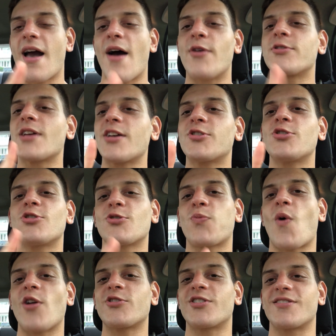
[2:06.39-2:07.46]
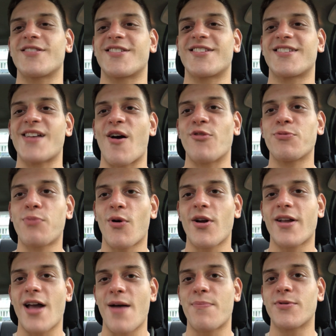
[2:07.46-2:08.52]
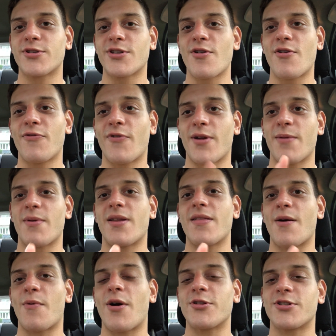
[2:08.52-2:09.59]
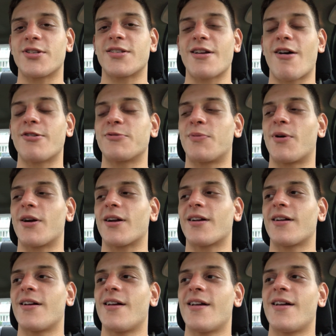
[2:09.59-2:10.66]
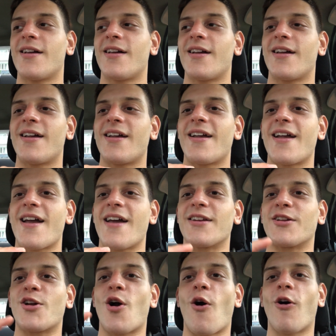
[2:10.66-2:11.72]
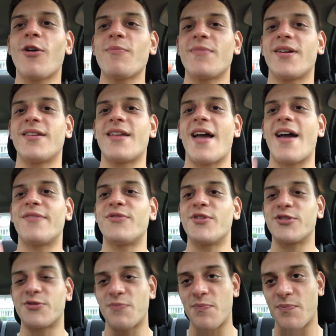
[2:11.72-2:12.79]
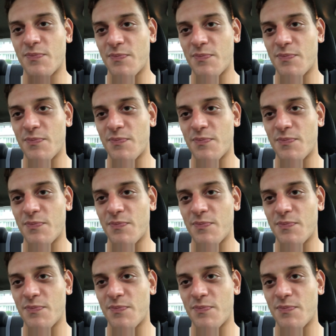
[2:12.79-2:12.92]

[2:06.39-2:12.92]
I was actually just watching the South Park episode, for anybody that watches South Park, and Cartman had this